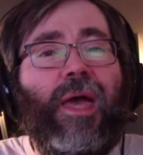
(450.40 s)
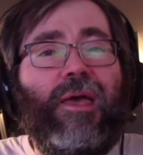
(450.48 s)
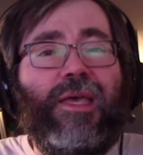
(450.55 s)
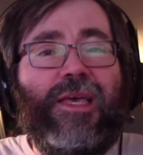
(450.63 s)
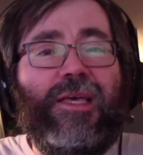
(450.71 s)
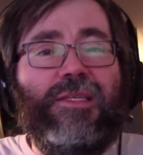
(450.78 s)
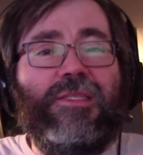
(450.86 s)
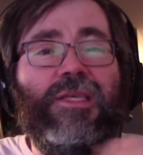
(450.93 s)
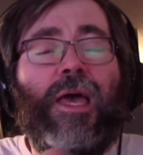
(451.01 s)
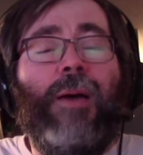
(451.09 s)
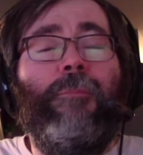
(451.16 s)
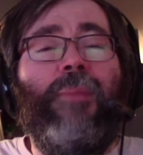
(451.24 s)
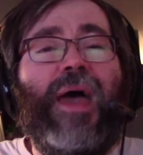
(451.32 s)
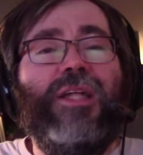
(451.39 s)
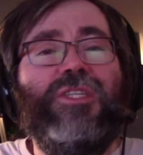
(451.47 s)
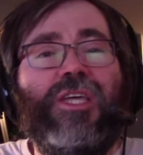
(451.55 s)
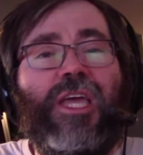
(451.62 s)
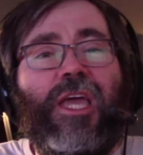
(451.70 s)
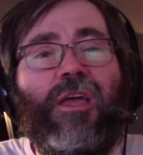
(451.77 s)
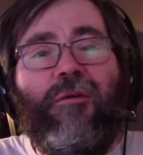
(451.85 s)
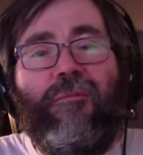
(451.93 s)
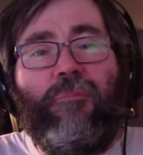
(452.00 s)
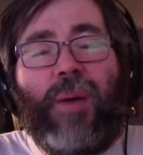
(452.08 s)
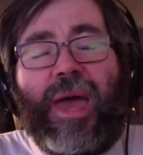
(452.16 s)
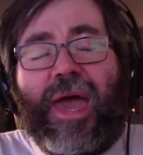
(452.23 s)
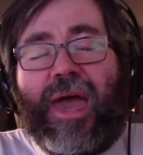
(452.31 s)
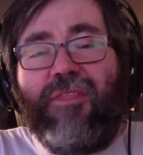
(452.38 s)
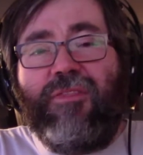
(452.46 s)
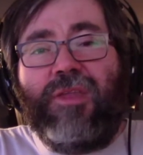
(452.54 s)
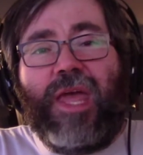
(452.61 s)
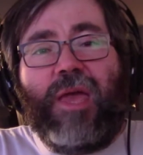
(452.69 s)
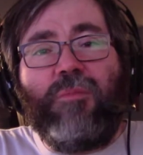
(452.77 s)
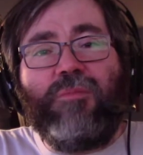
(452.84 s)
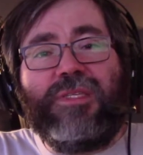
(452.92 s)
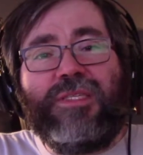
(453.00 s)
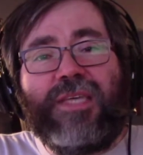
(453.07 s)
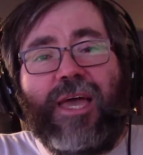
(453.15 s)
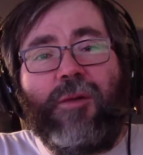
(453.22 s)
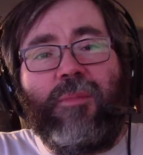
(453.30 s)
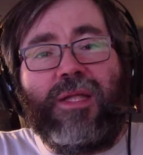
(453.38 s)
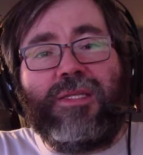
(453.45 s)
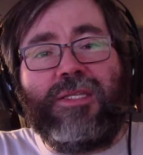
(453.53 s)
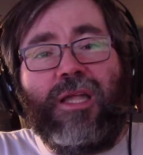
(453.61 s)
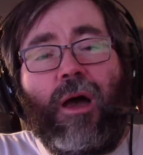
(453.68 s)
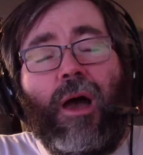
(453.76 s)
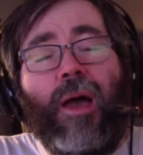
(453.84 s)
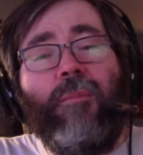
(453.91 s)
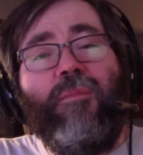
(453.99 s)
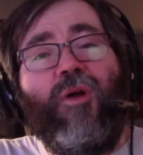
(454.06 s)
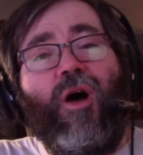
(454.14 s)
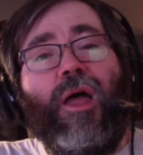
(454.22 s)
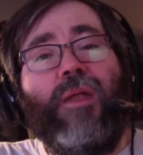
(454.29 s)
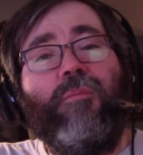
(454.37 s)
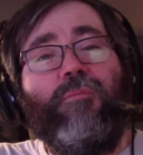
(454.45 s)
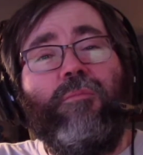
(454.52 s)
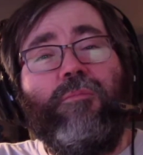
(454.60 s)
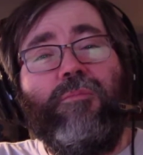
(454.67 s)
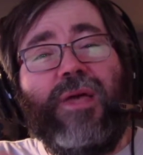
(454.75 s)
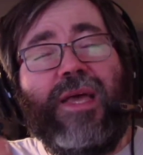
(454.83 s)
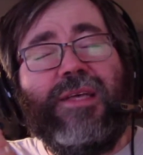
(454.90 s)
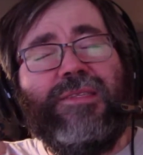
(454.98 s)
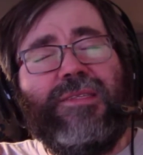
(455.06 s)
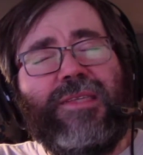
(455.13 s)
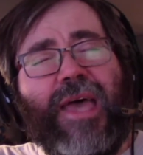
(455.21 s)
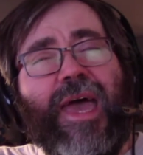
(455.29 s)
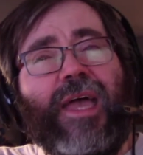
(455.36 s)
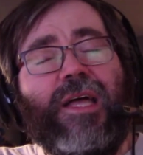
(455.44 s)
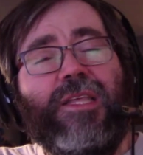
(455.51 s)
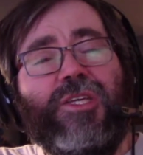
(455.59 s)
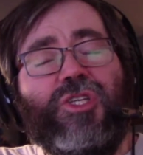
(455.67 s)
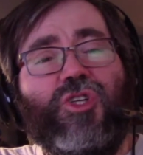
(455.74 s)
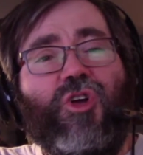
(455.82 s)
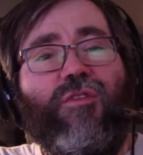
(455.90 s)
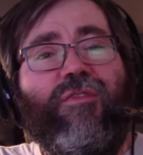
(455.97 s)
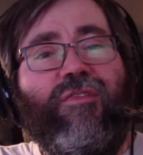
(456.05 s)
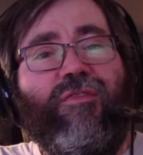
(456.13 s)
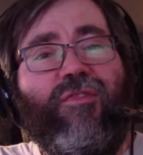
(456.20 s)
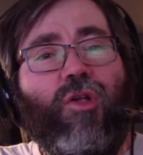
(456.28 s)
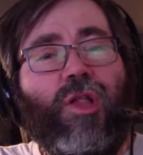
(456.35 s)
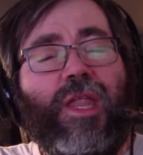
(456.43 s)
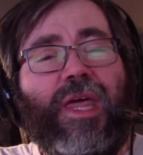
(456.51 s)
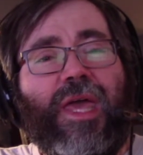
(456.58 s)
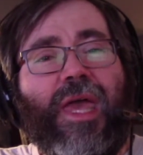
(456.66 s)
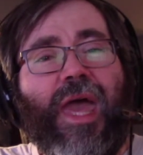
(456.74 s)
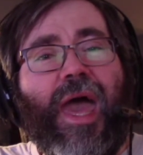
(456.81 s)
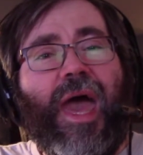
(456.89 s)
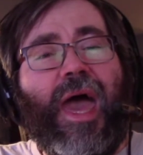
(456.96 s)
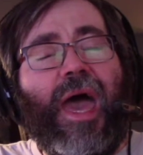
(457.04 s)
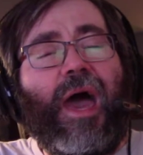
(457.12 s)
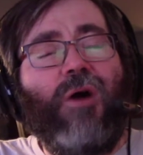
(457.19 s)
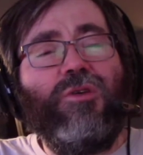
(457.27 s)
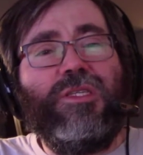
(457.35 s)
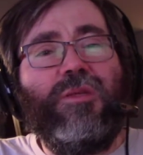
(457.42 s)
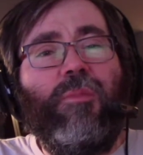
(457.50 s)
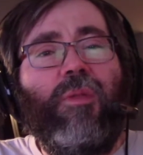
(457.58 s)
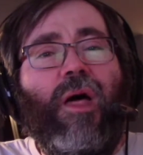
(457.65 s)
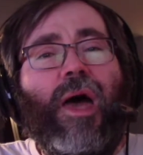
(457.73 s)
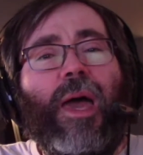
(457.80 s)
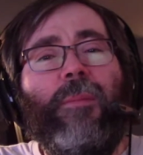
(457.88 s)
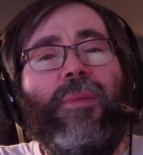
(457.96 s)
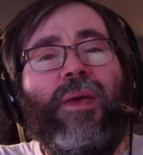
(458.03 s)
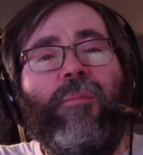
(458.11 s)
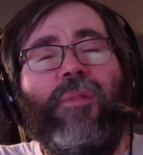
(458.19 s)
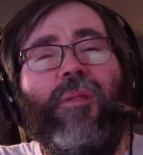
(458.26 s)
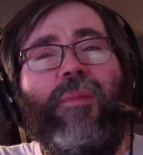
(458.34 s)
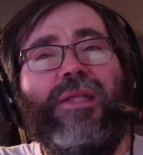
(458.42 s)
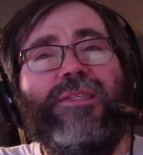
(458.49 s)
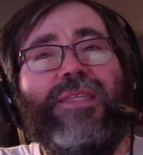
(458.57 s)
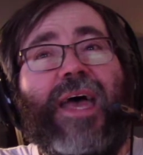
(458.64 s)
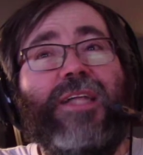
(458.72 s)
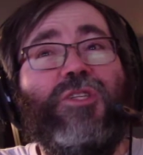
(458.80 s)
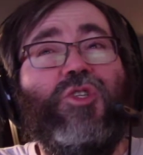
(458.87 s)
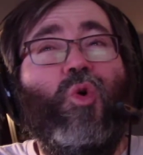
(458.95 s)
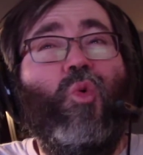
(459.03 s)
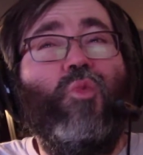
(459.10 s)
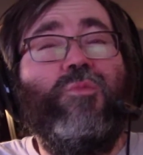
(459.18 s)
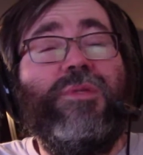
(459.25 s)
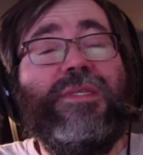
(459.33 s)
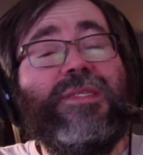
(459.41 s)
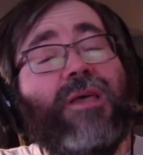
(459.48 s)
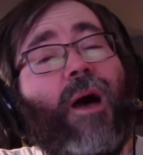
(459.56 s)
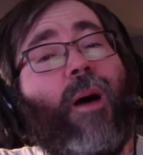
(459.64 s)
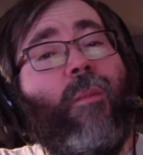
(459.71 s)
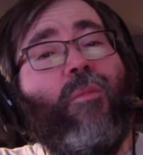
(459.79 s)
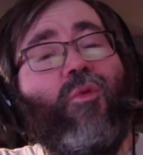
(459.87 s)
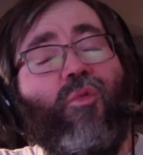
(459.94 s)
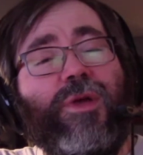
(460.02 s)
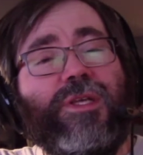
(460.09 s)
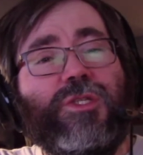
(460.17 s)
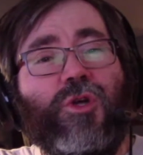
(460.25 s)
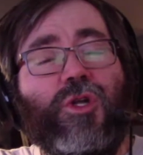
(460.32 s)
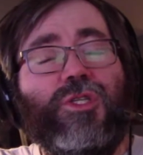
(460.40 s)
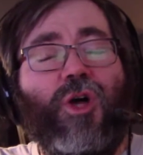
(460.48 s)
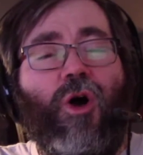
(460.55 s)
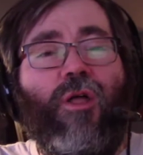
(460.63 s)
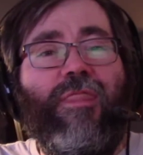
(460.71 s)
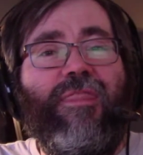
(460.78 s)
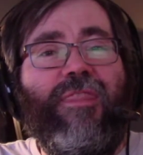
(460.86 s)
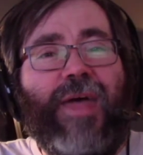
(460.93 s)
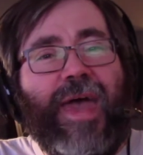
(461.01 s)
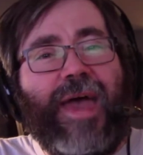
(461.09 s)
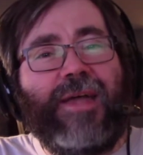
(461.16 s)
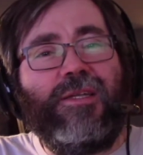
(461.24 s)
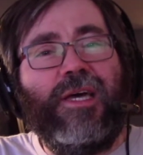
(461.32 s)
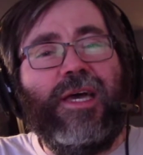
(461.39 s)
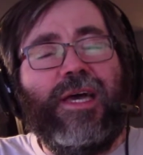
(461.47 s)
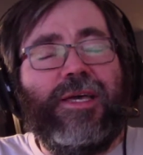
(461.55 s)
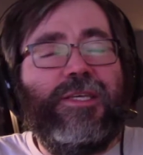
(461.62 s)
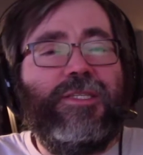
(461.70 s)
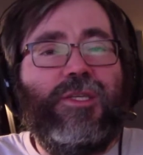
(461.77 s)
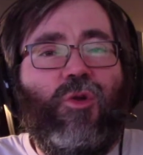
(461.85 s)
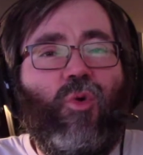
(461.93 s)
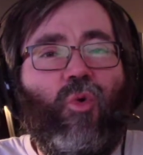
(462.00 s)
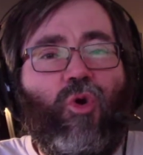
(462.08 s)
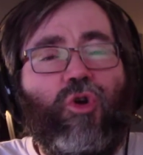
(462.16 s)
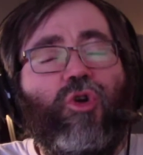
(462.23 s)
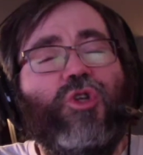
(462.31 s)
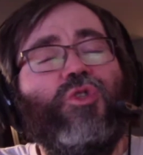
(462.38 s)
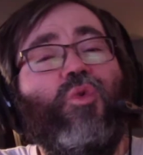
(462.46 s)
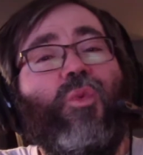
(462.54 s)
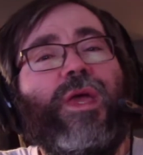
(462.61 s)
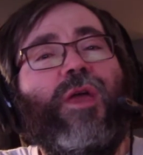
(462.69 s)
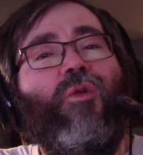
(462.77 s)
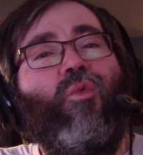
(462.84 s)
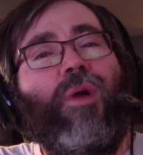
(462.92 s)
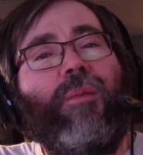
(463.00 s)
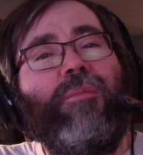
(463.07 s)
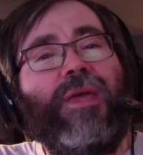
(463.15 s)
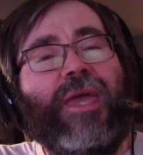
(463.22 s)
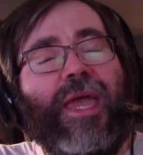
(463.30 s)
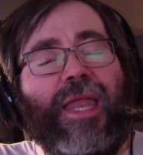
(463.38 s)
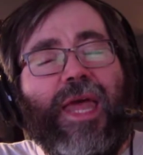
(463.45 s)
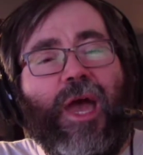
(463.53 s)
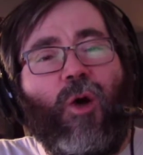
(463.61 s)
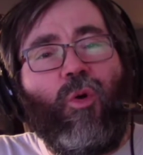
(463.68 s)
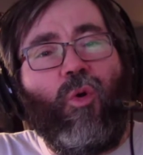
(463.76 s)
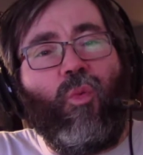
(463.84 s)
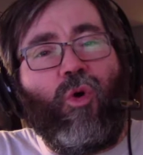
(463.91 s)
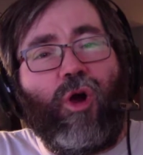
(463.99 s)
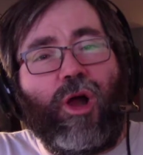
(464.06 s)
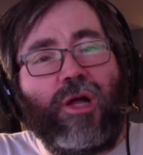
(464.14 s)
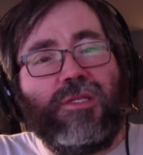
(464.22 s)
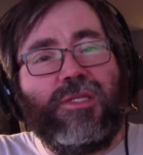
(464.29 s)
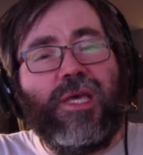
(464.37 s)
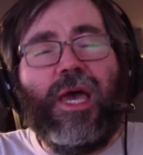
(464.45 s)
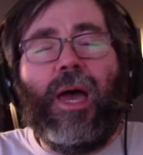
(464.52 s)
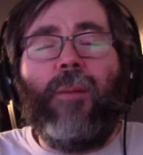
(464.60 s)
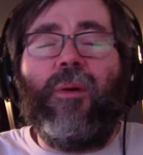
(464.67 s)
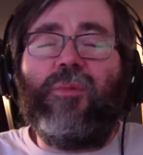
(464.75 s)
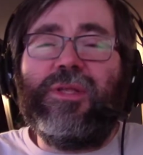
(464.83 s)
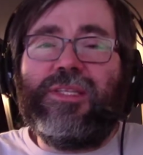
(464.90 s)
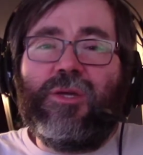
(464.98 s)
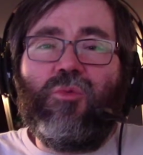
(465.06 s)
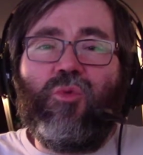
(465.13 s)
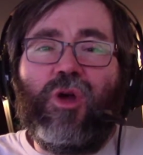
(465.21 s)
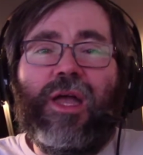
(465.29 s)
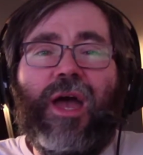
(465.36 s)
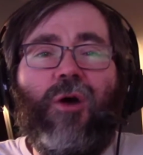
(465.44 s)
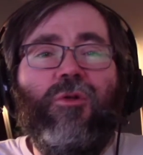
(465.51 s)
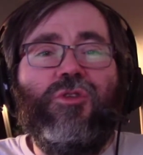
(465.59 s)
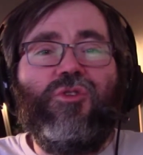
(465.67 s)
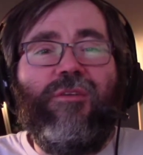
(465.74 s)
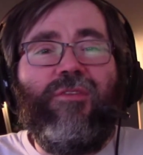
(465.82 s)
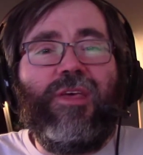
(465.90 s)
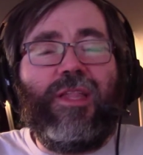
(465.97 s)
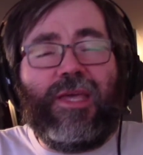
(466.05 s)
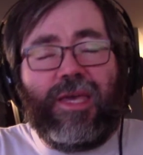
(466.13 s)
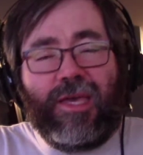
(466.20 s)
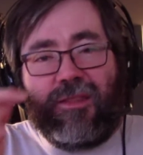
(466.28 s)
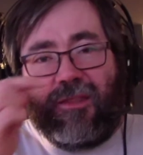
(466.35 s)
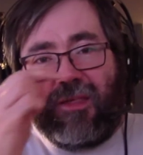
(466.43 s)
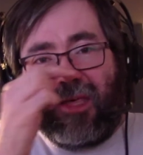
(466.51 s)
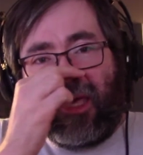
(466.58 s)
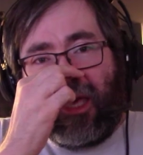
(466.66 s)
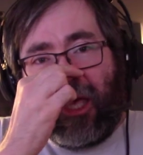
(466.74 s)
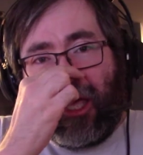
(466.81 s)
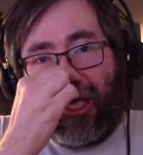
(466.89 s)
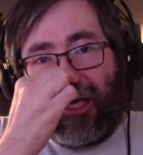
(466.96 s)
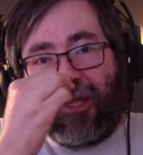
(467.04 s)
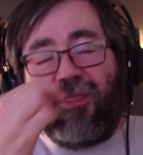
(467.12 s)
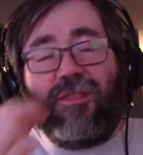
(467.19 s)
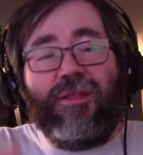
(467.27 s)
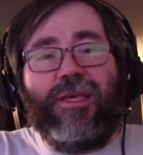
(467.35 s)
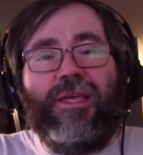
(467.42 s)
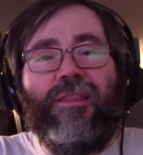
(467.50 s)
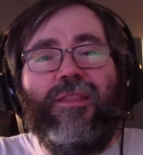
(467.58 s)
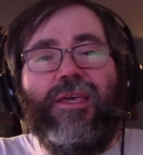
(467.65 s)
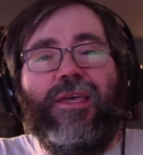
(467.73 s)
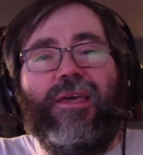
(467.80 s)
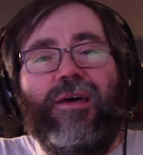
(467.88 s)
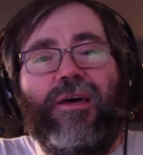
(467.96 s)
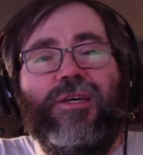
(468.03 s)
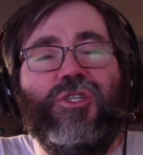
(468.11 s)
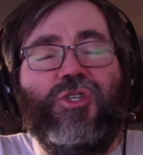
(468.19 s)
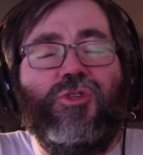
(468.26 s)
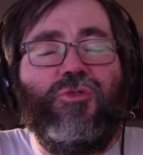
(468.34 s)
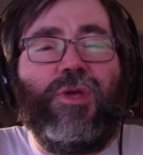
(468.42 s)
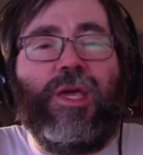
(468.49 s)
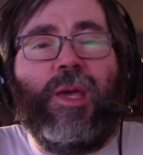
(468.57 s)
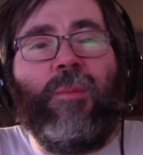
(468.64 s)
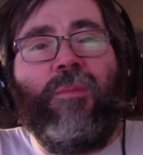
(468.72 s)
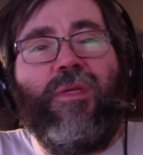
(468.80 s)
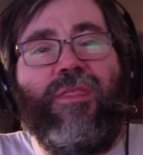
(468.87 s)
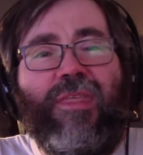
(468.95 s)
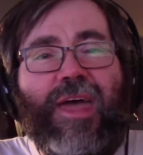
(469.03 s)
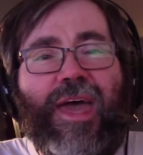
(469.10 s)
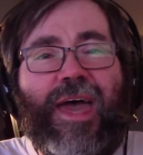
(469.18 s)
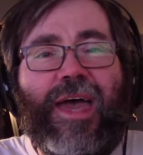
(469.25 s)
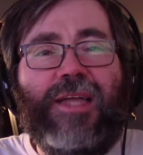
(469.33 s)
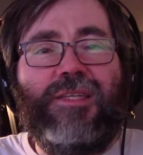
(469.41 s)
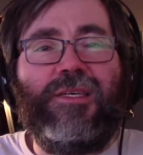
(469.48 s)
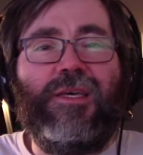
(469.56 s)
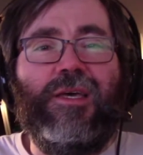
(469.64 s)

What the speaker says: is matching path name segments. Now, I'm not exactly sure fully how Sublime implements that. So some research on that is in order so we can replicate how it works. But we did work out trivially in the stream that